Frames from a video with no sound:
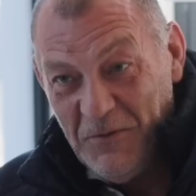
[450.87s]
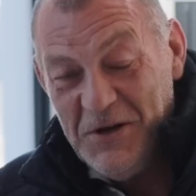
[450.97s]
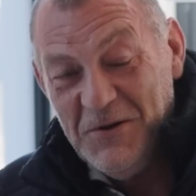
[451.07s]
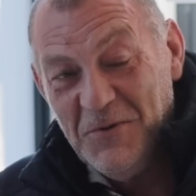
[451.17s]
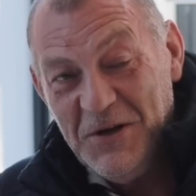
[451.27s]

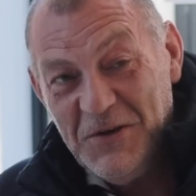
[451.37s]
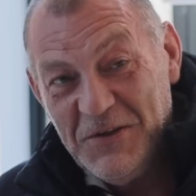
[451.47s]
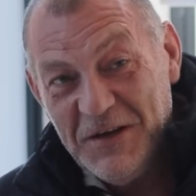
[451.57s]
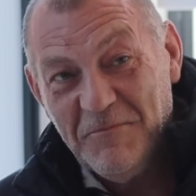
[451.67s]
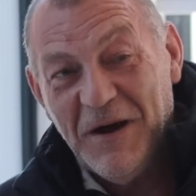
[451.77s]
when you
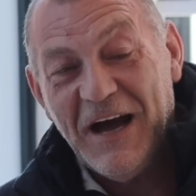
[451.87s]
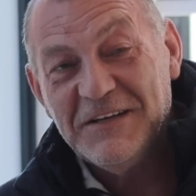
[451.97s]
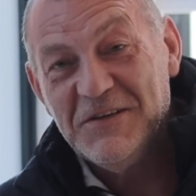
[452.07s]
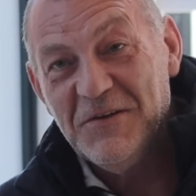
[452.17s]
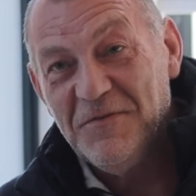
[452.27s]
think
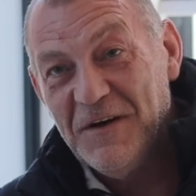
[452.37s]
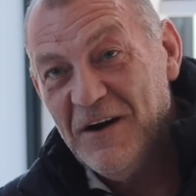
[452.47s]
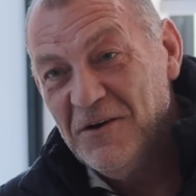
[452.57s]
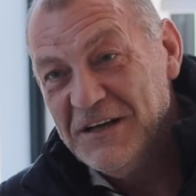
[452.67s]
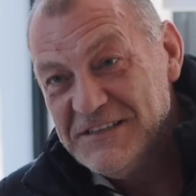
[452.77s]
back to the
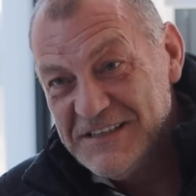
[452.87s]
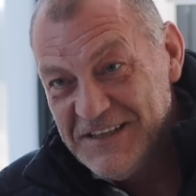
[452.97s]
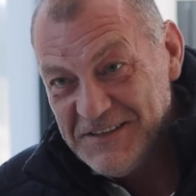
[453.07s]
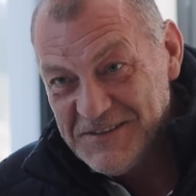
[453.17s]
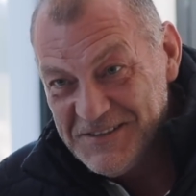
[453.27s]
Farrell
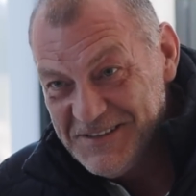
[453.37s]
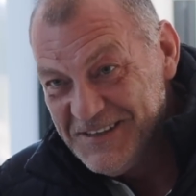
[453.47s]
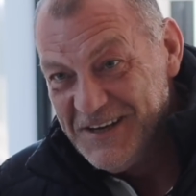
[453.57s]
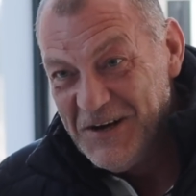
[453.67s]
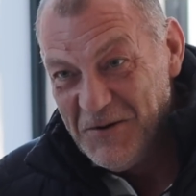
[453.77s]
incident,
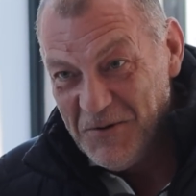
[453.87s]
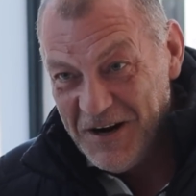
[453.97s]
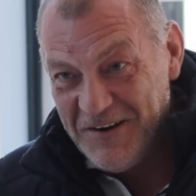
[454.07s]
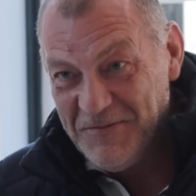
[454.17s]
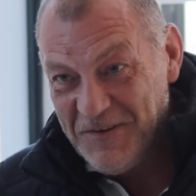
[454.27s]

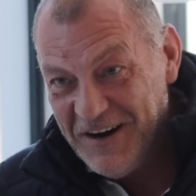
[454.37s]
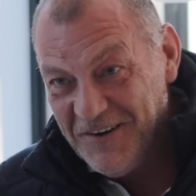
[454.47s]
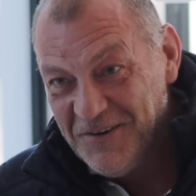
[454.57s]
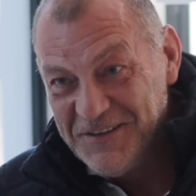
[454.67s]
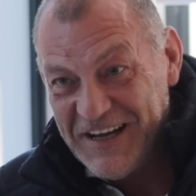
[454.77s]
where
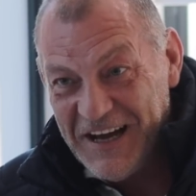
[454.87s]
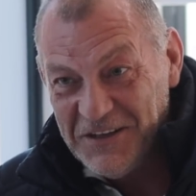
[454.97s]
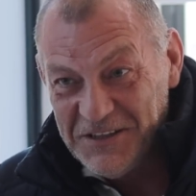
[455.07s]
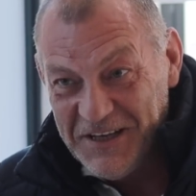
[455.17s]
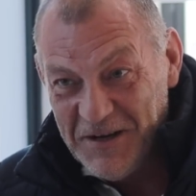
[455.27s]
Farrell
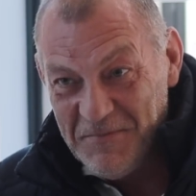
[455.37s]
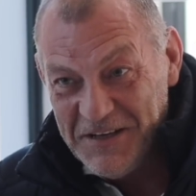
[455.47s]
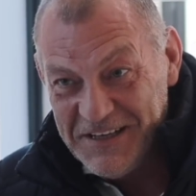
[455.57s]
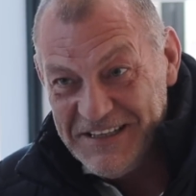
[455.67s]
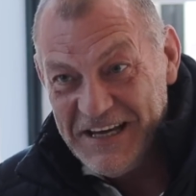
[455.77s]
tackled him
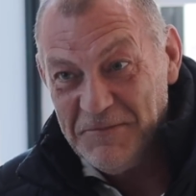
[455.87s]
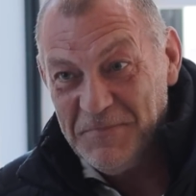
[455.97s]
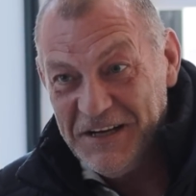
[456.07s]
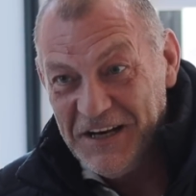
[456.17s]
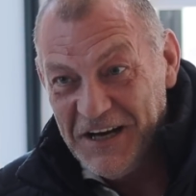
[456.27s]
and didn't get
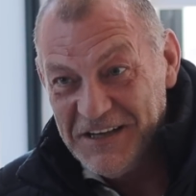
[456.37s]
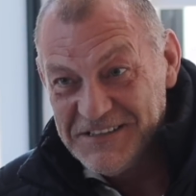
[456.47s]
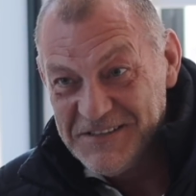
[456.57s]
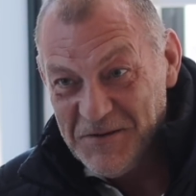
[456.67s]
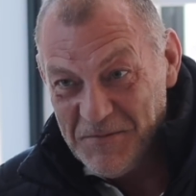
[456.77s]

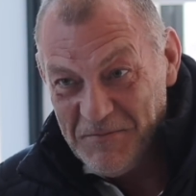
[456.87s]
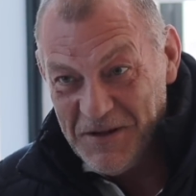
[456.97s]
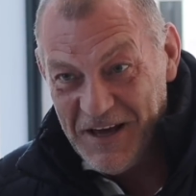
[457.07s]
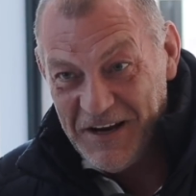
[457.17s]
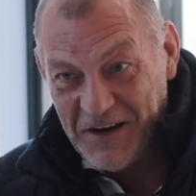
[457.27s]
penalised, you
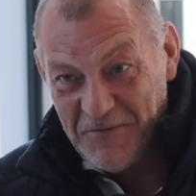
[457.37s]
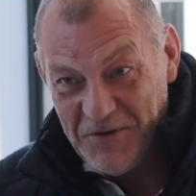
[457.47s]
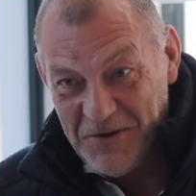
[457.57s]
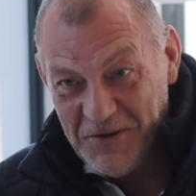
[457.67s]
remember that a few